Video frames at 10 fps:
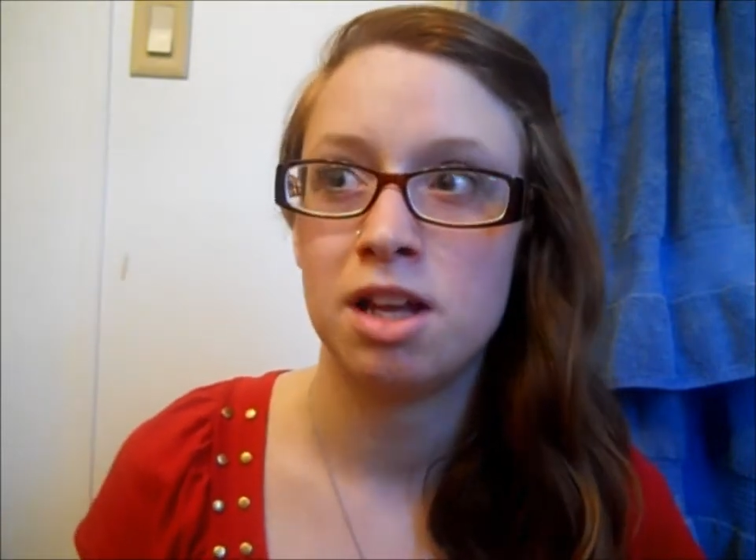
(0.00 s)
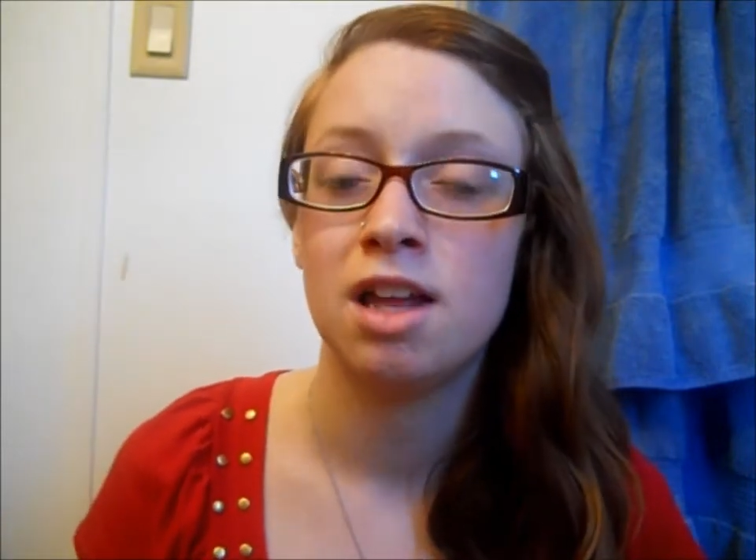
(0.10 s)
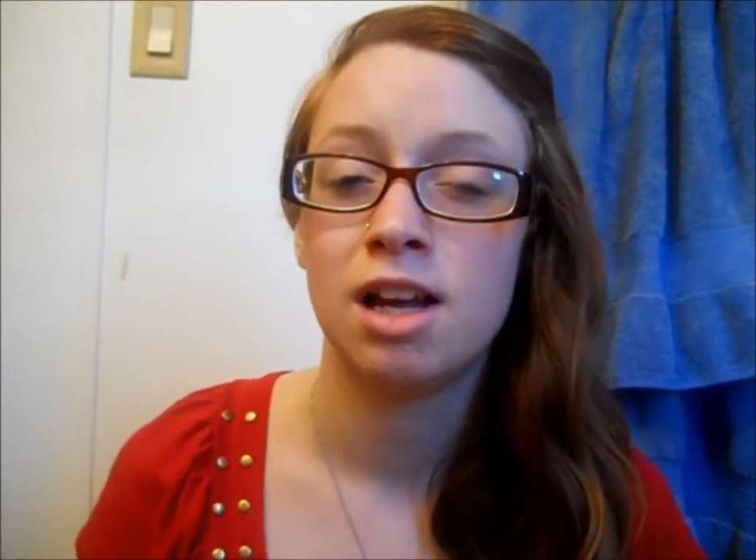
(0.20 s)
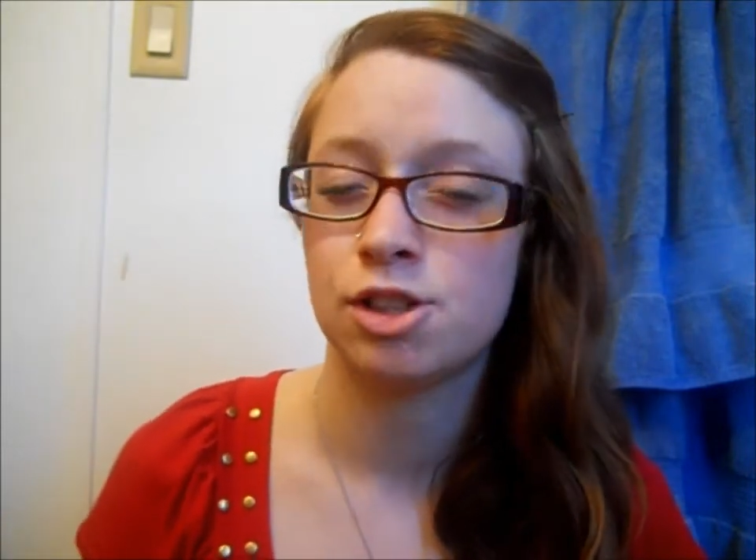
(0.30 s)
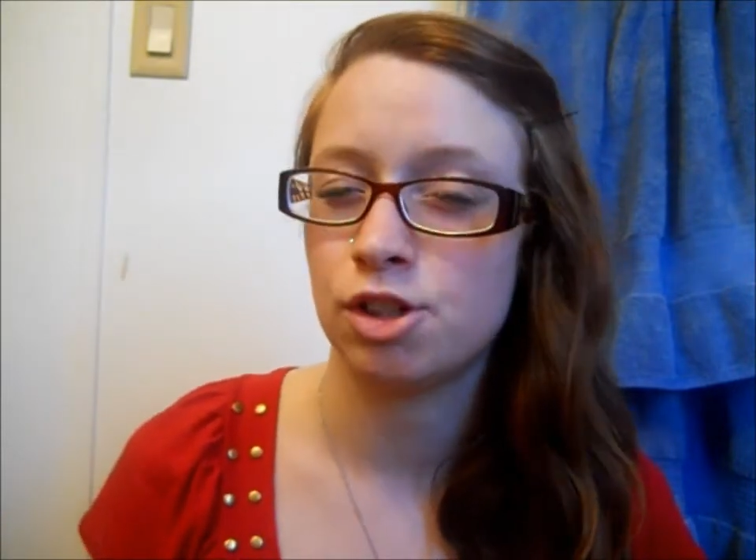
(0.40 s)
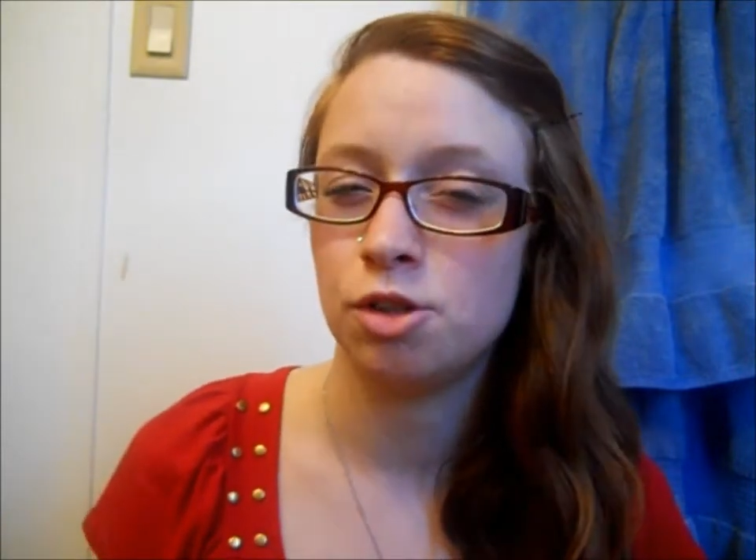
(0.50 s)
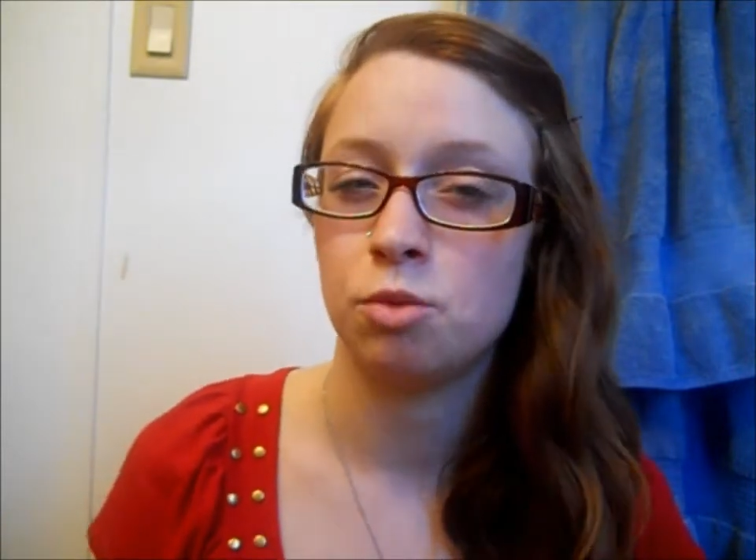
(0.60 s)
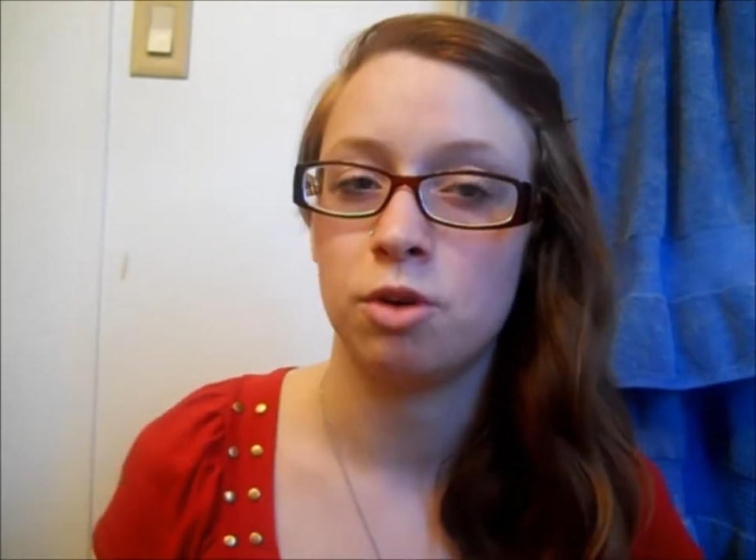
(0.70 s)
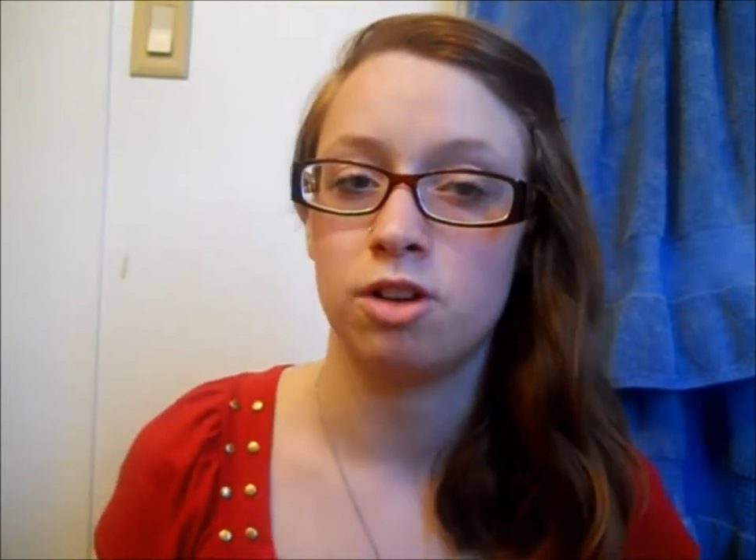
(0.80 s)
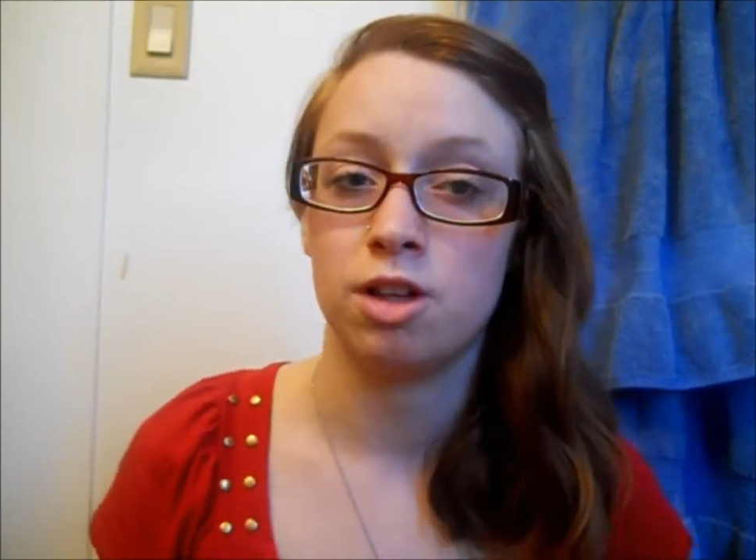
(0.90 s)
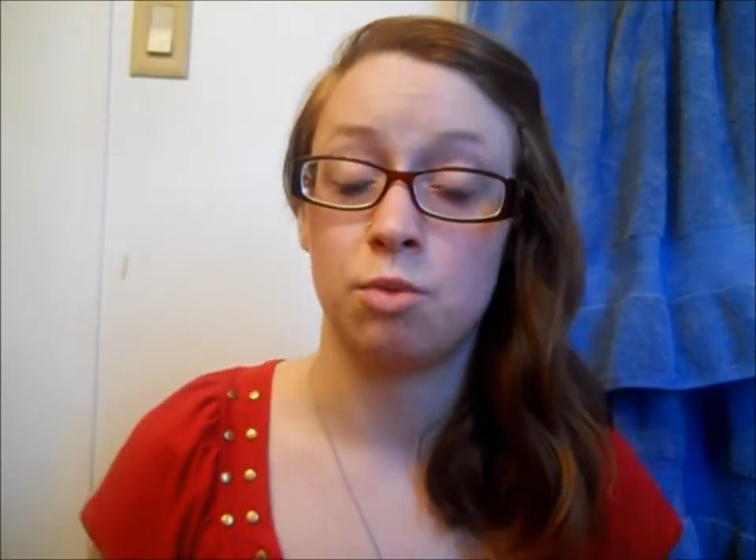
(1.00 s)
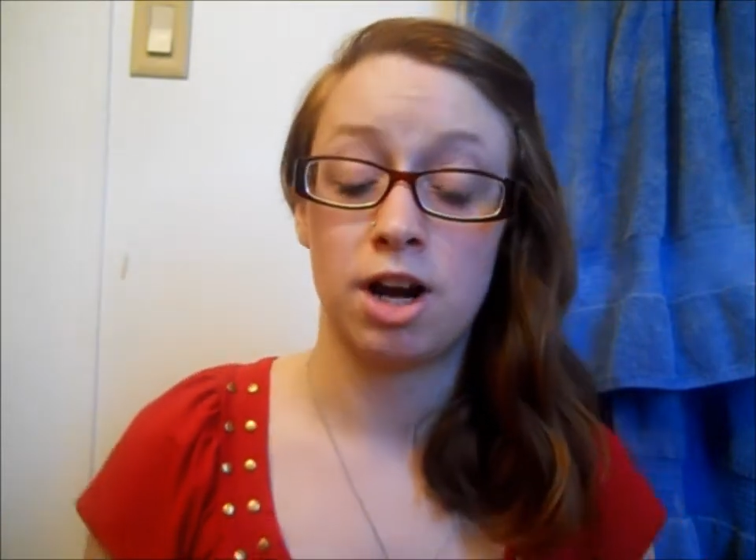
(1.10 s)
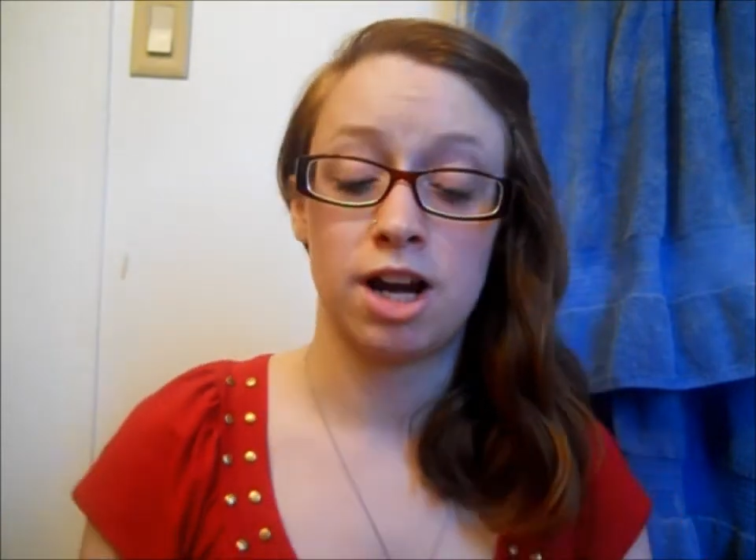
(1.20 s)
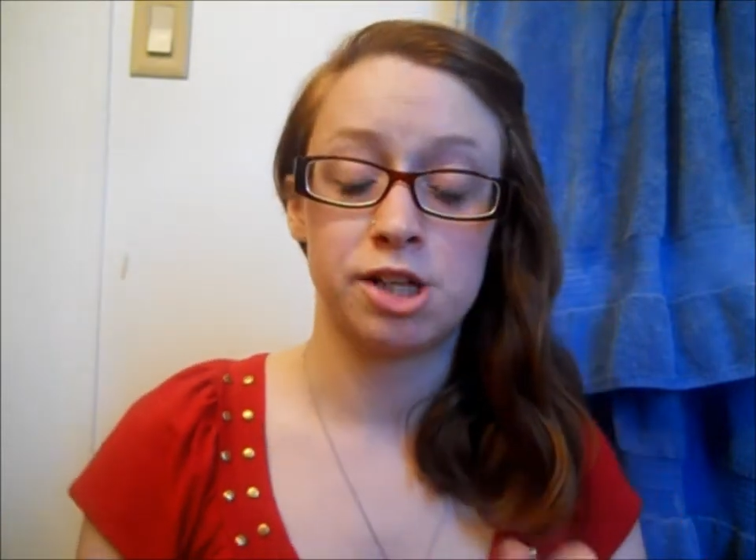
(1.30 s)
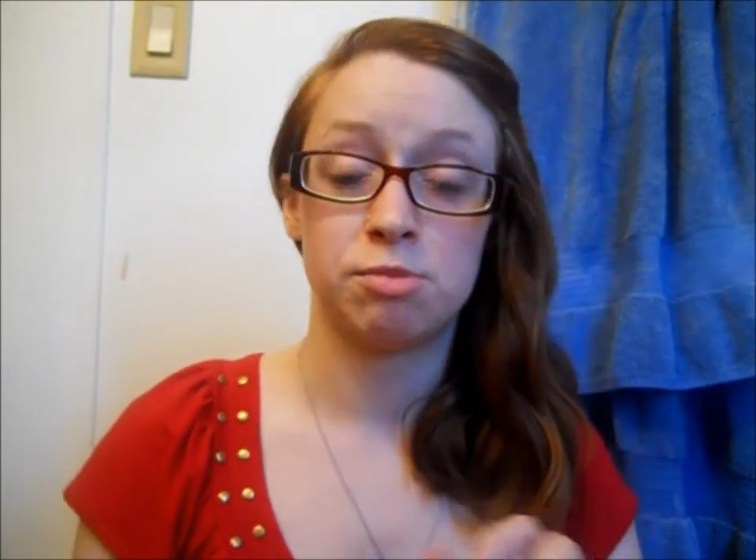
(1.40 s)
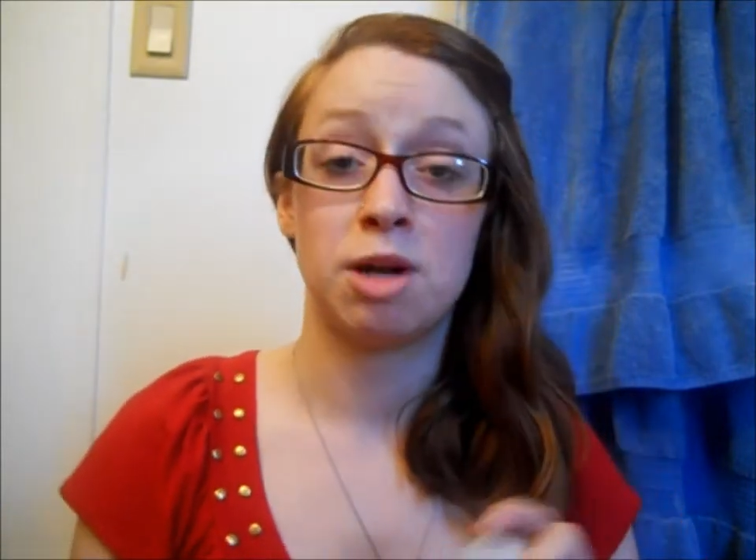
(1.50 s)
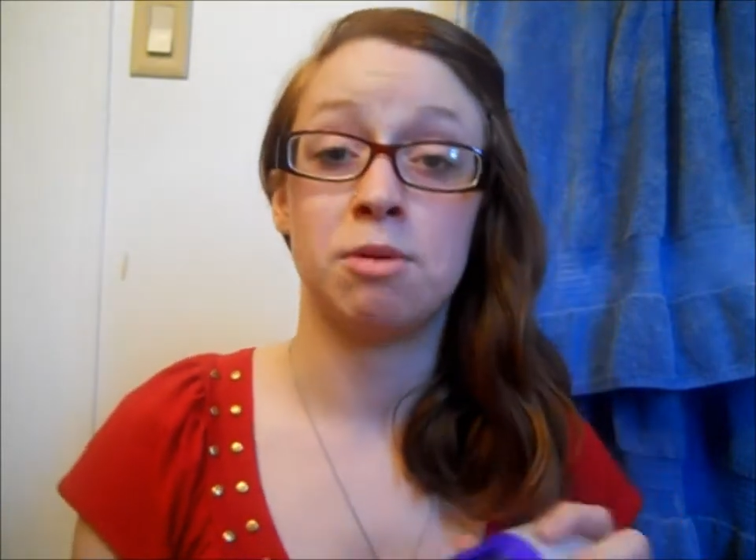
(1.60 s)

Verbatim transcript: because I don't really wear hairspray,